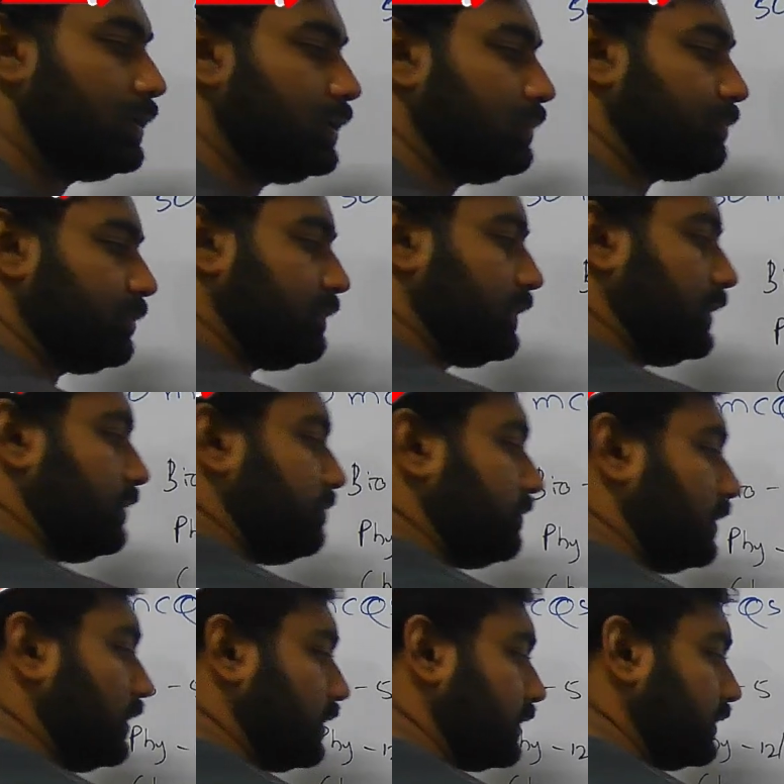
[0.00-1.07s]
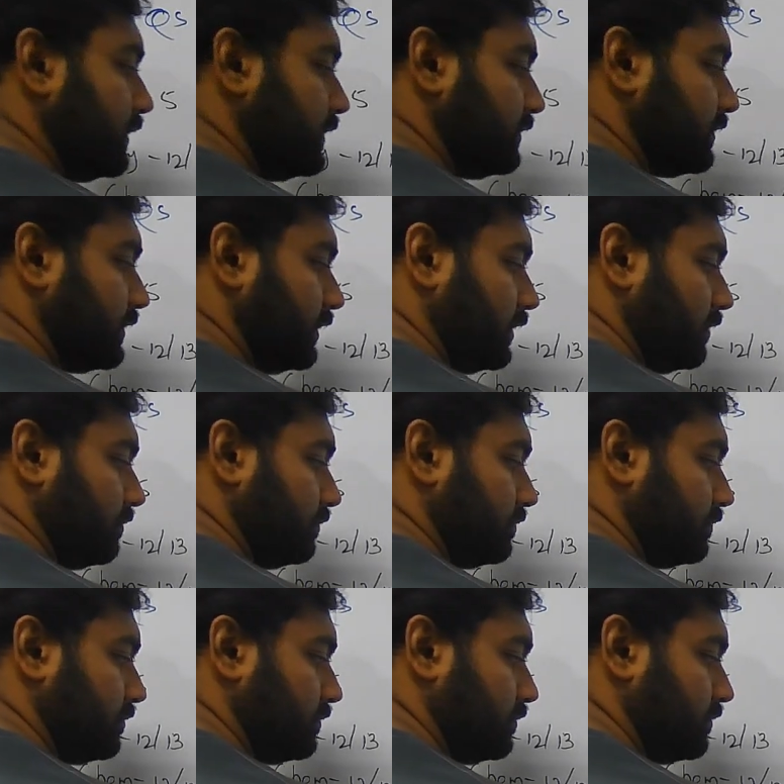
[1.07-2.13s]
I provide marking
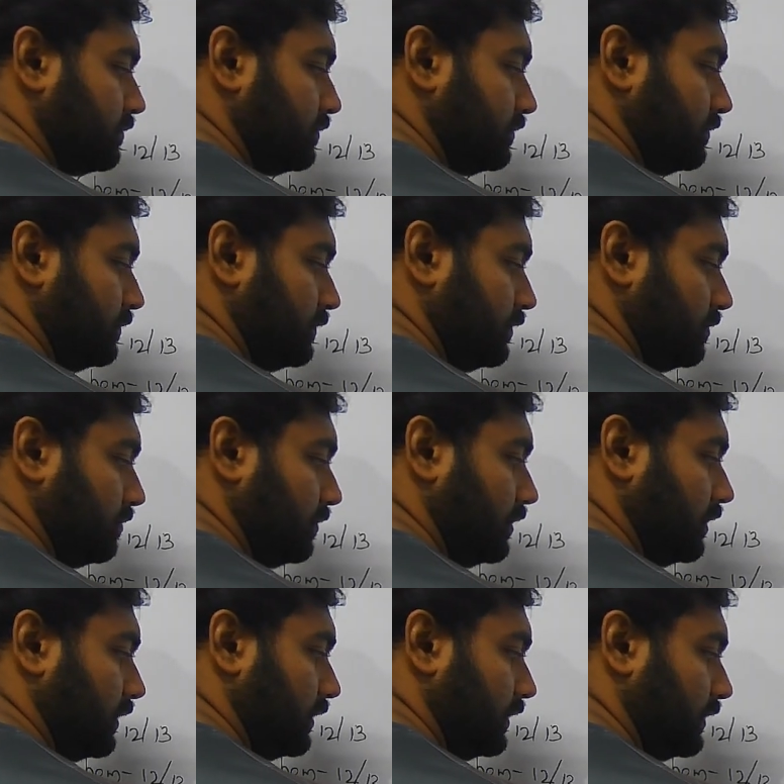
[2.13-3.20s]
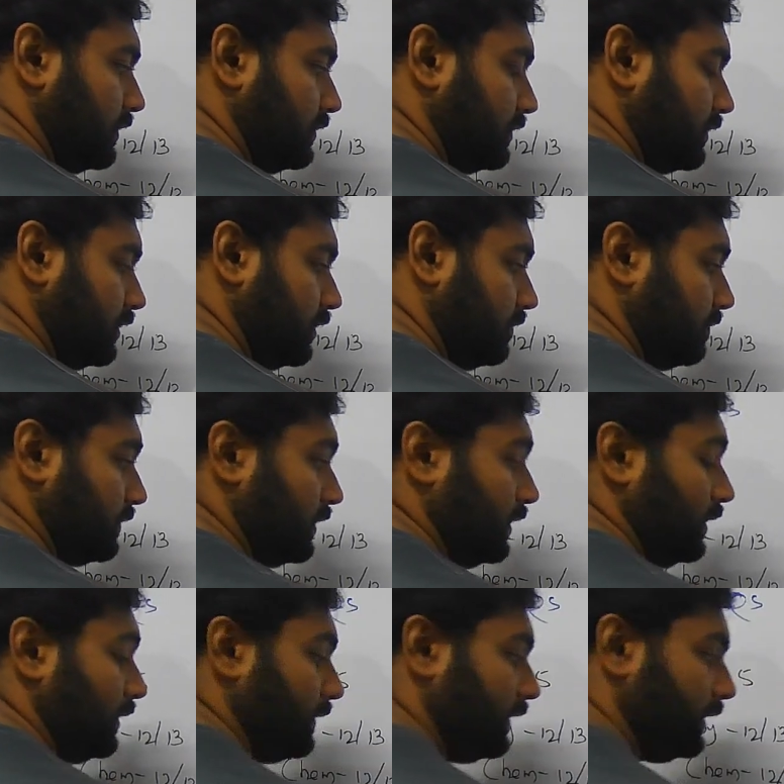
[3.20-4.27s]
scheme. Marking
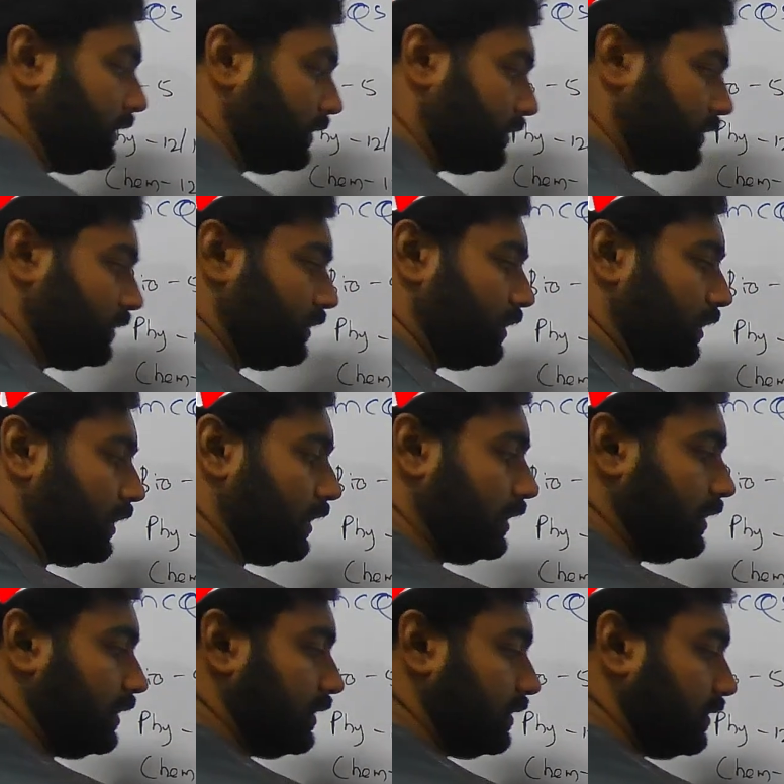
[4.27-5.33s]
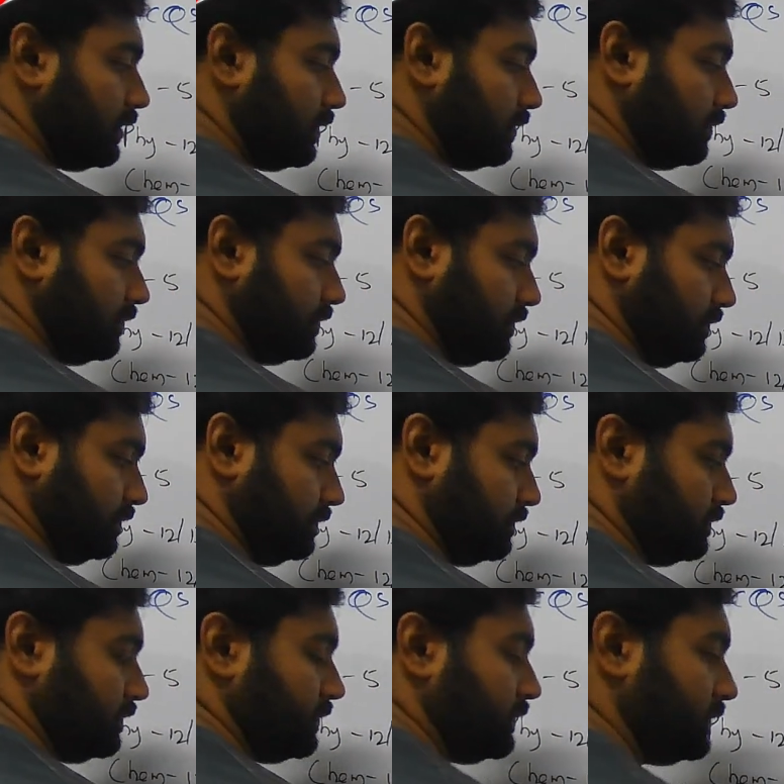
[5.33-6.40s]
scheme. Then I
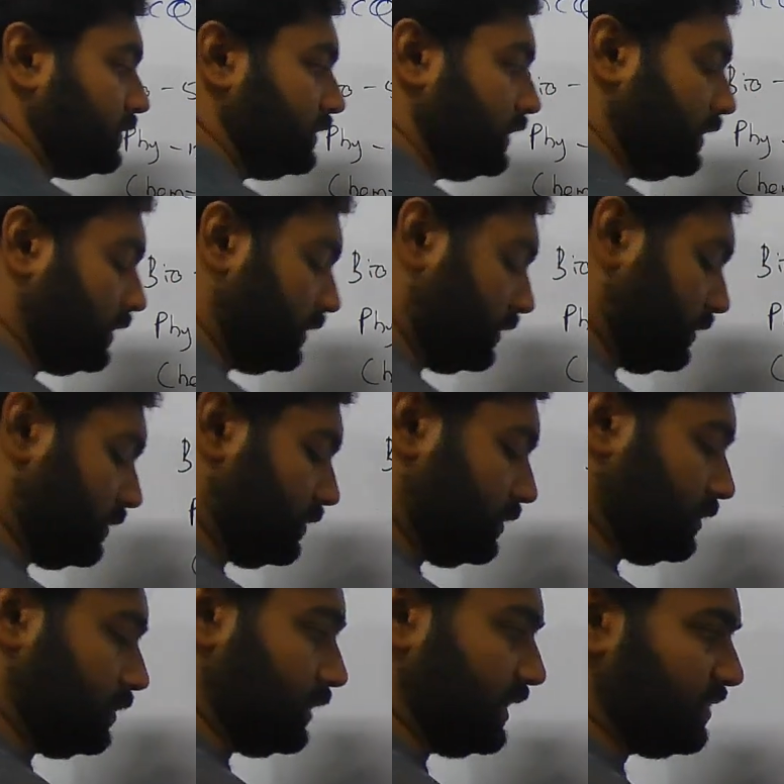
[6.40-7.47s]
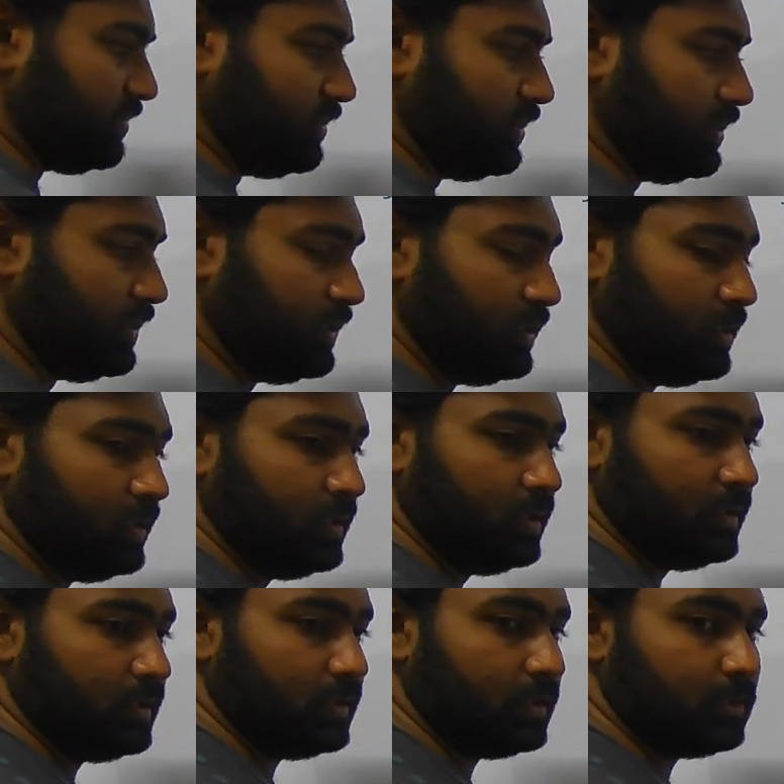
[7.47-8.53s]
then actually
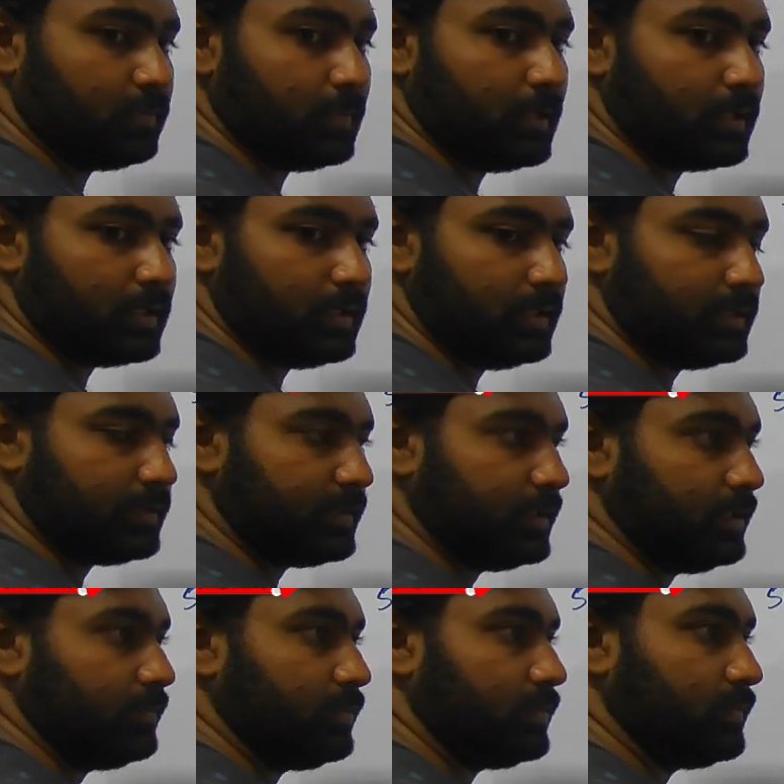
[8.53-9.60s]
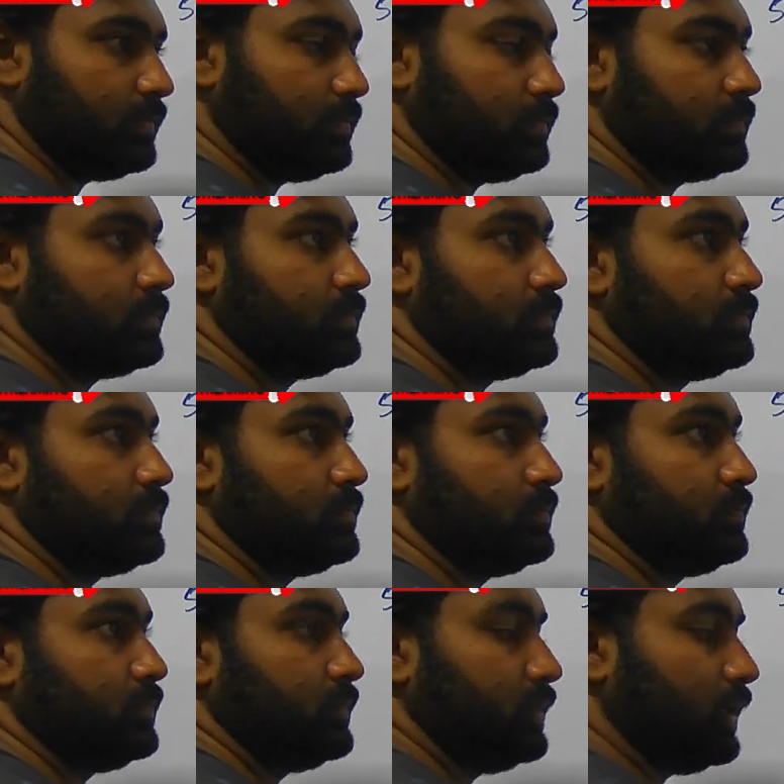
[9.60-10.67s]
this marking schemes
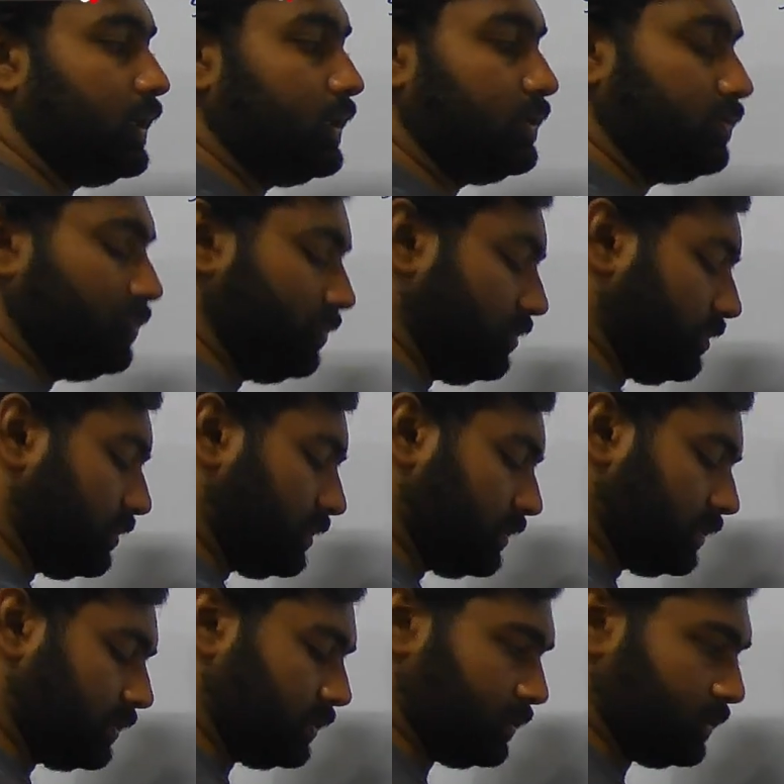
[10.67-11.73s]
I do not